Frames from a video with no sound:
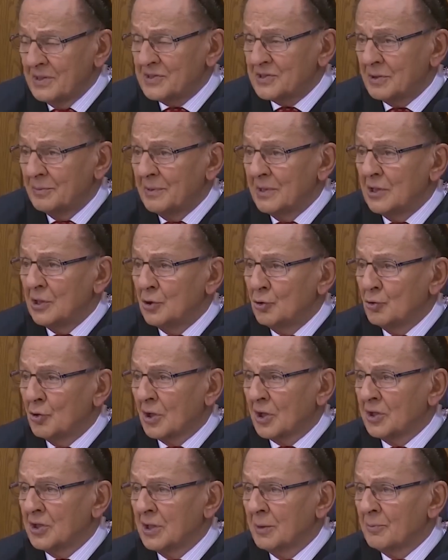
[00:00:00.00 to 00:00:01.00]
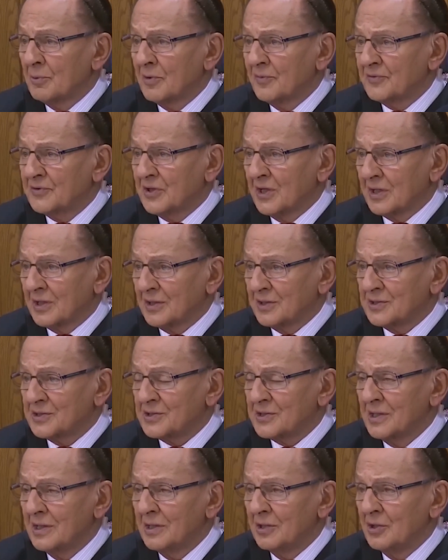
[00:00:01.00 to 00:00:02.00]
means to me you got a number of
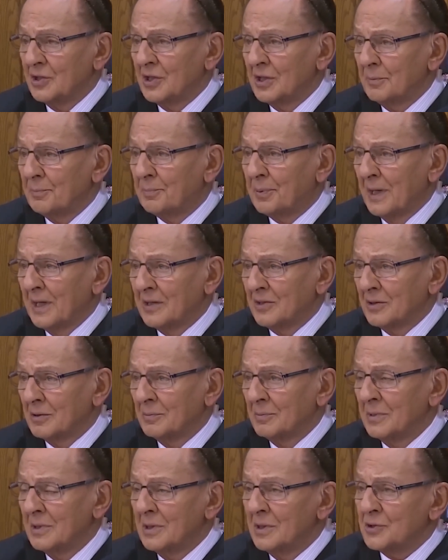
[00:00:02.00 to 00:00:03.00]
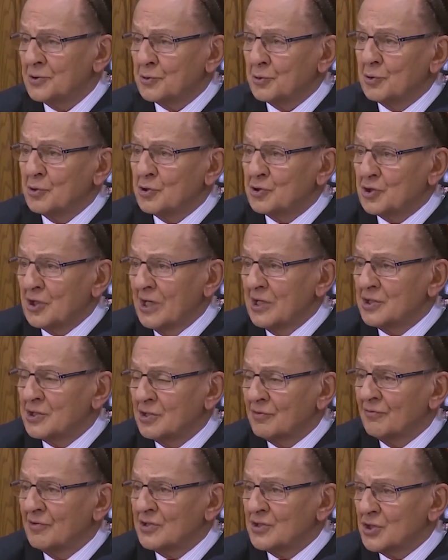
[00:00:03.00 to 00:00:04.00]
tickets, you didn't pay them, so you changed
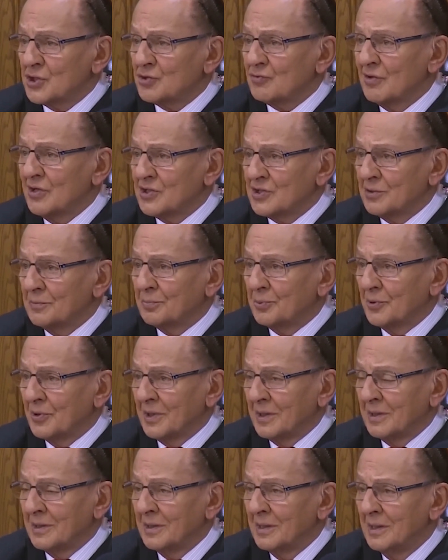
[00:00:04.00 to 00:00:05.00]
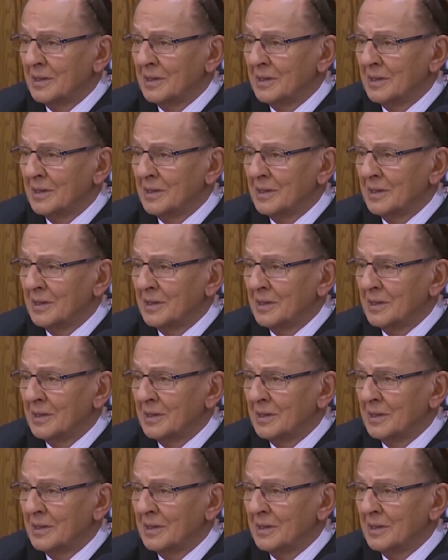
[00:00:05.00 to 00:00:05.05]
the registration plate.